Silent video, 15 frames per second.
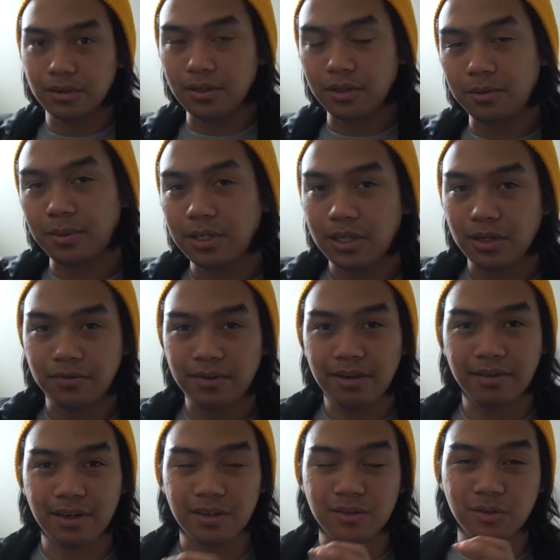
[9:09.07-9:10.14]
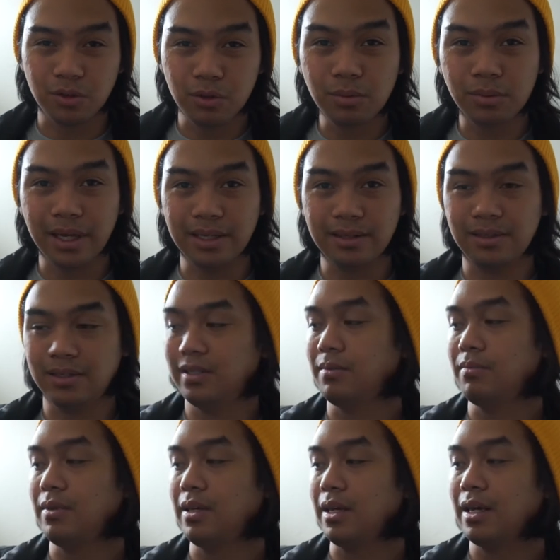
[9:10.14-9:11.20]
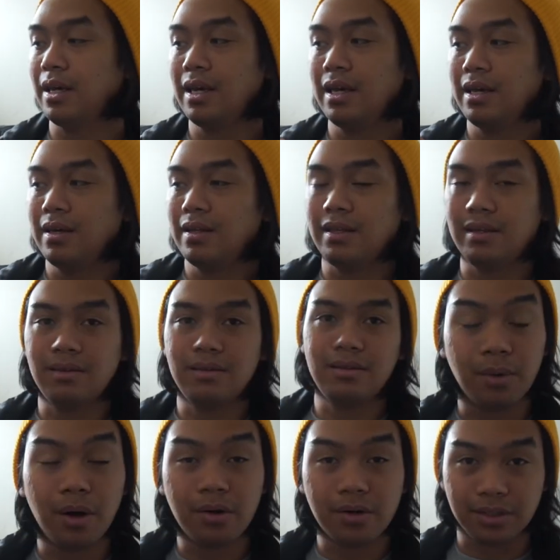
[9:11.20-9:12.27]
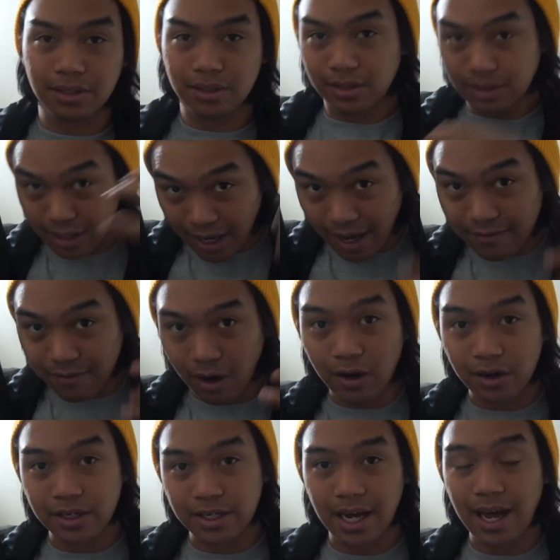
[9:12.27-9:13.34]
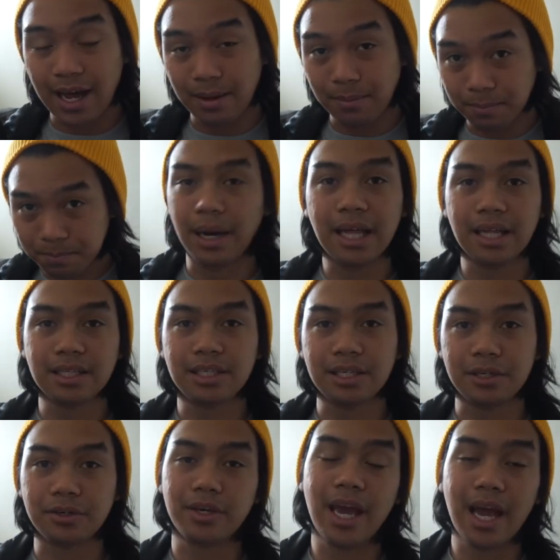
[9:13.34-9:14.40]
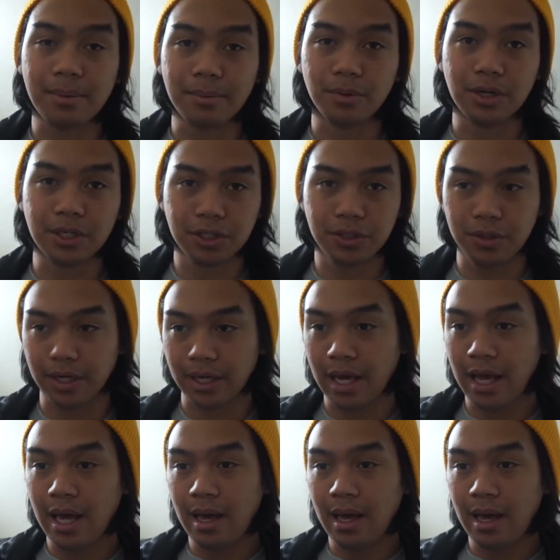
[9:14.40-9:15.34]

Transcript: So especially if you have like a zoom lens or something, the motor's gonna have a hard time balancing your camera while shooting.